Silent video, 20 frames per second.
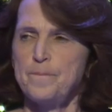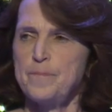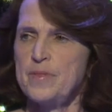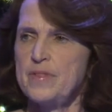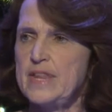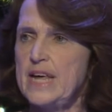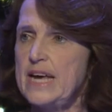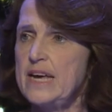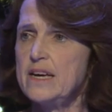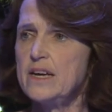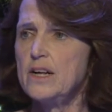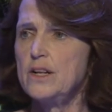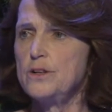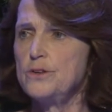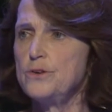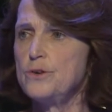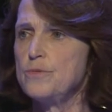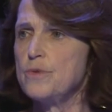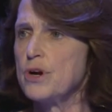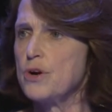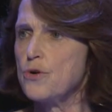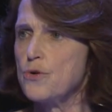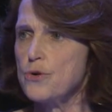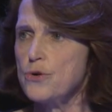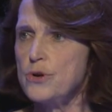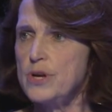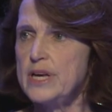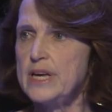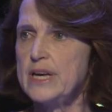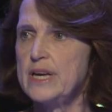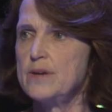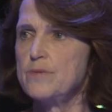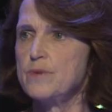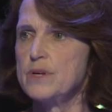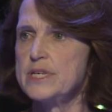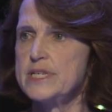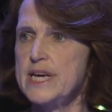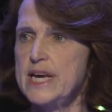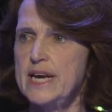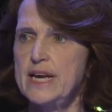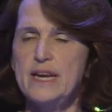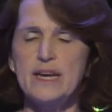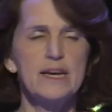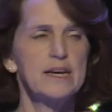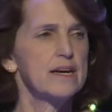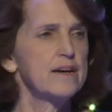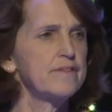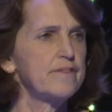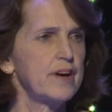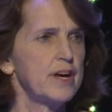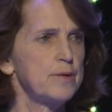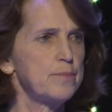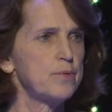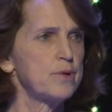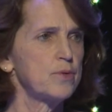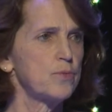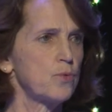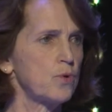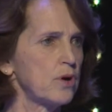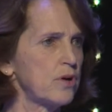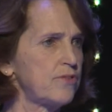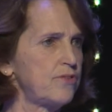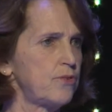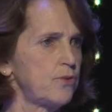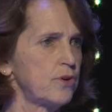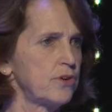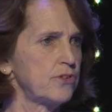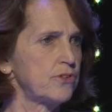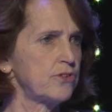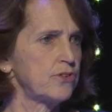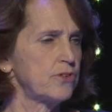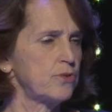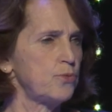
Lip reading: They include recruiting and retaining a vibrant workforce.